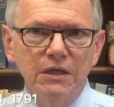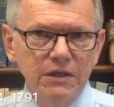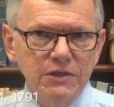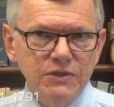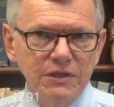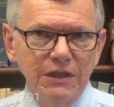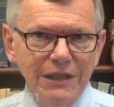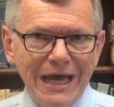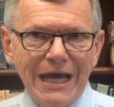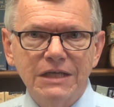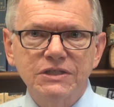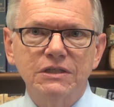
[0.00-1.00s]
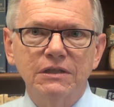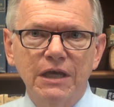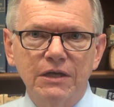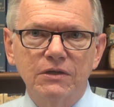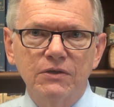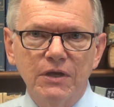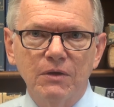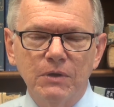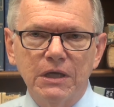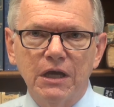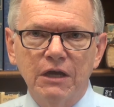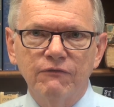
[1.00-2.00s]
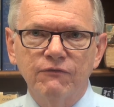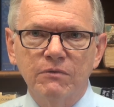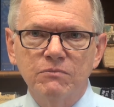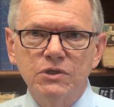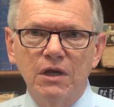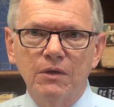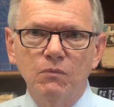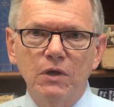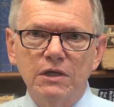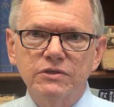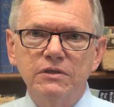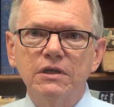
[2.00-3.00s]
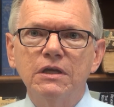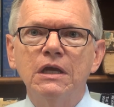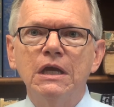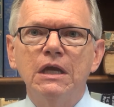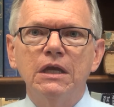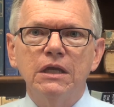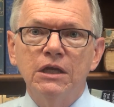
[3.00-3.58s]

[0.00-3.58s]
It is the last letter that we have from John Wesley,